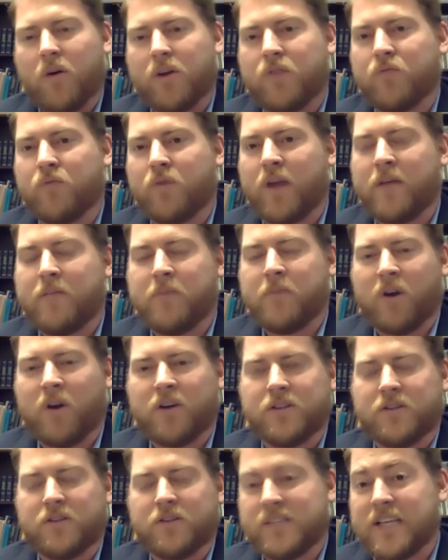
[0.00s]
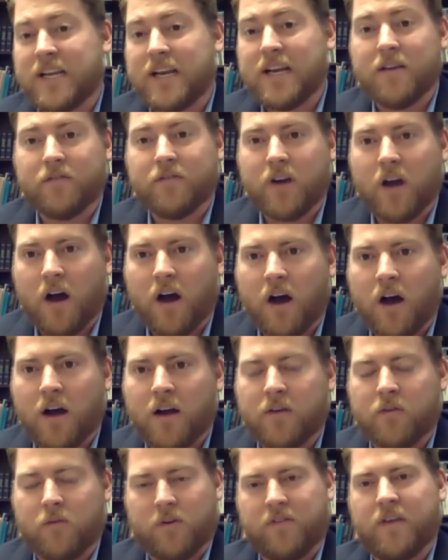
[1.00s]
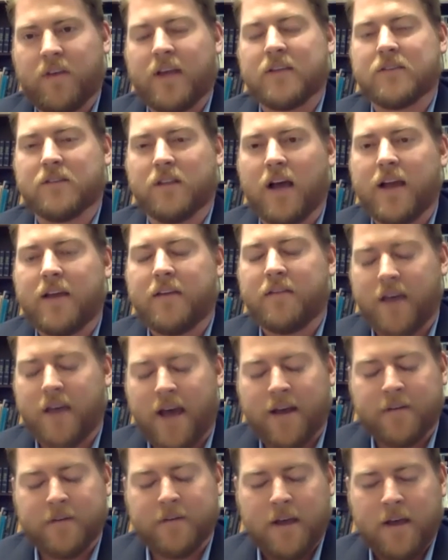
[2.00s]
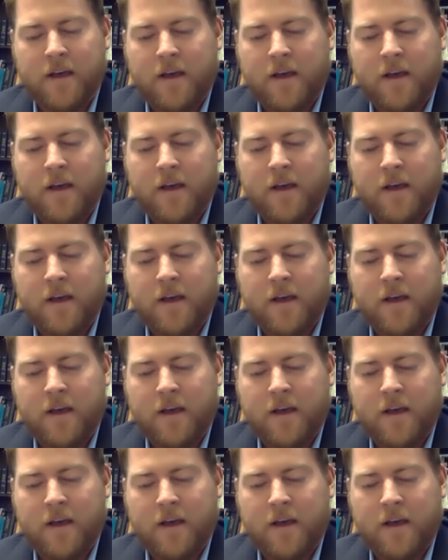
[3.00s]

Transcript: you've read parts of City of God, or things like that.